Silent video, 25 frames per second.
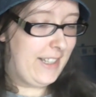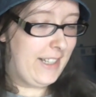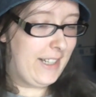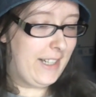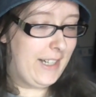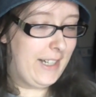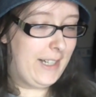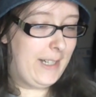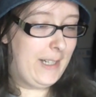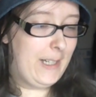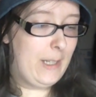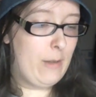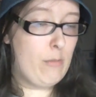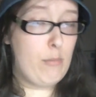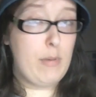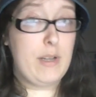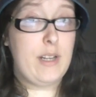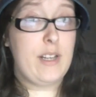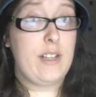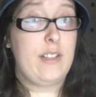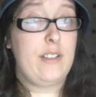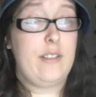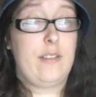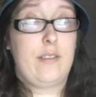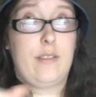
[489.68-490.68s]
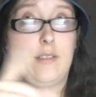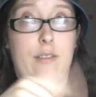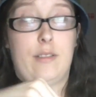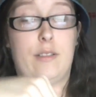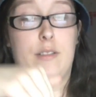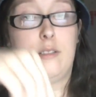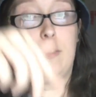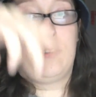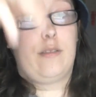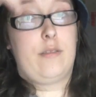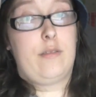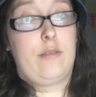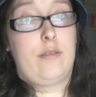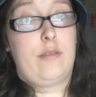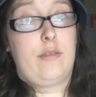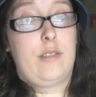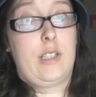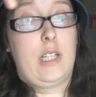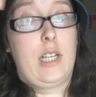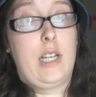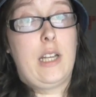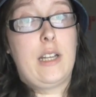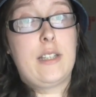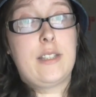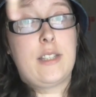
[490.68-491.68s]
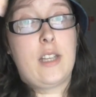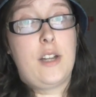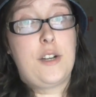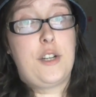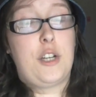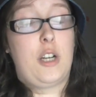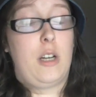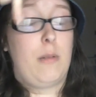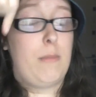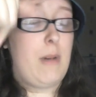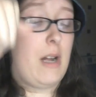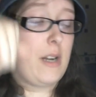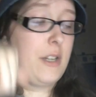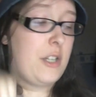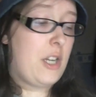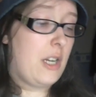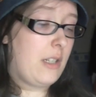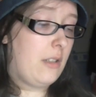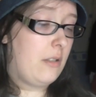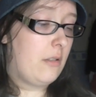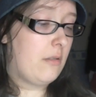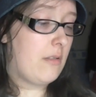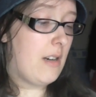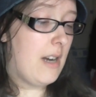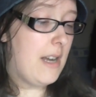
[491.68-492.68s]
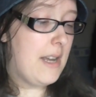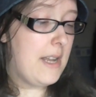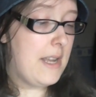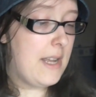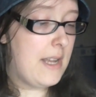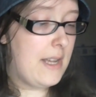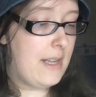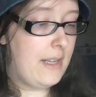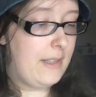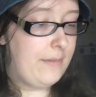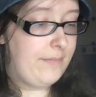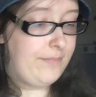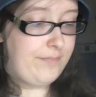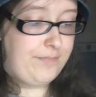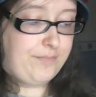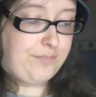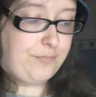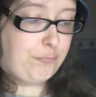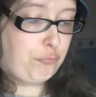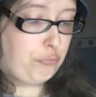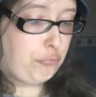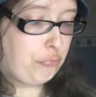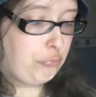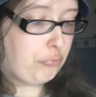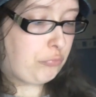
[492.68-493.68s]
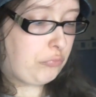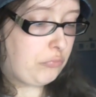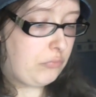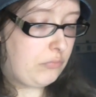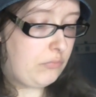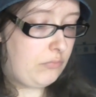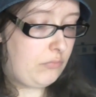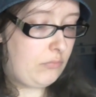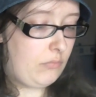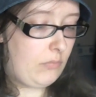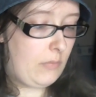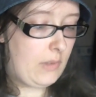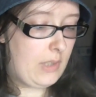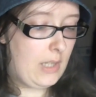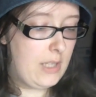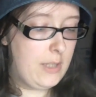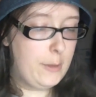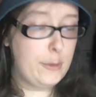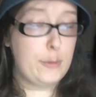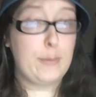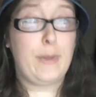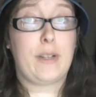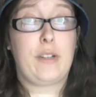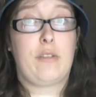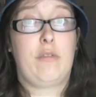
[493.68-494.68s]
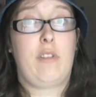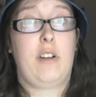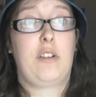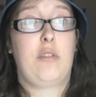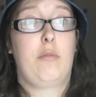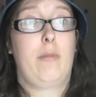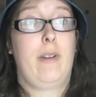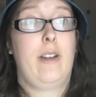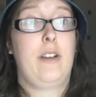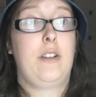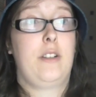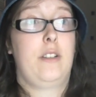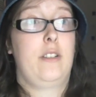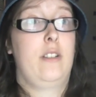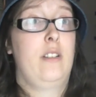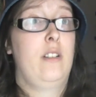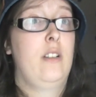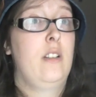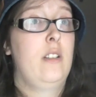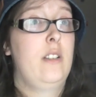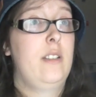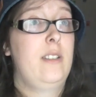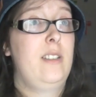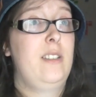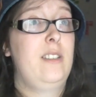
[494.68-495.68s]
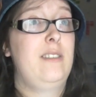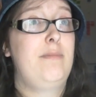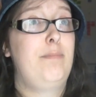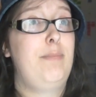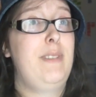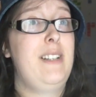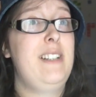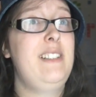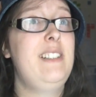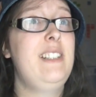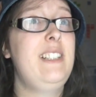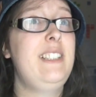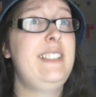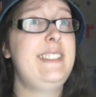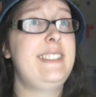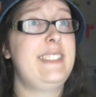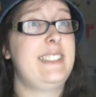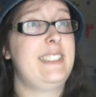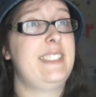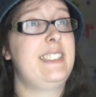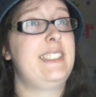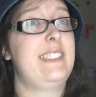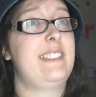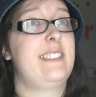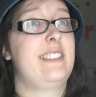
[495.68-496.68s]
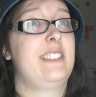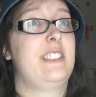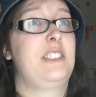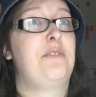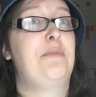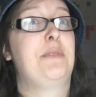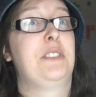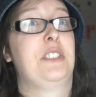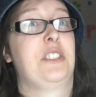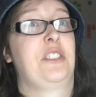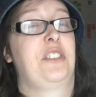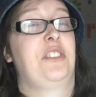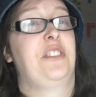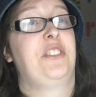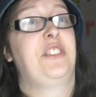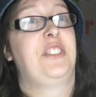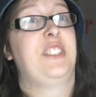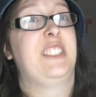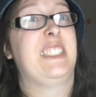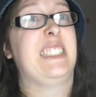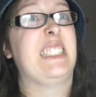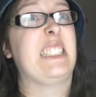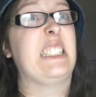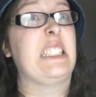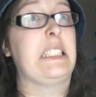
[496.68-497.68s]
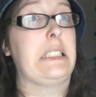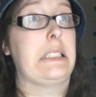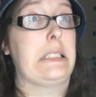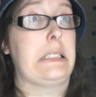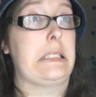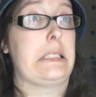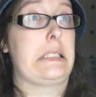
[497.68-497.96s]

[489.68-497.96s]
um, but you can uh, search it on my channel right here. It's my graduation. It's been a year almost Pretty,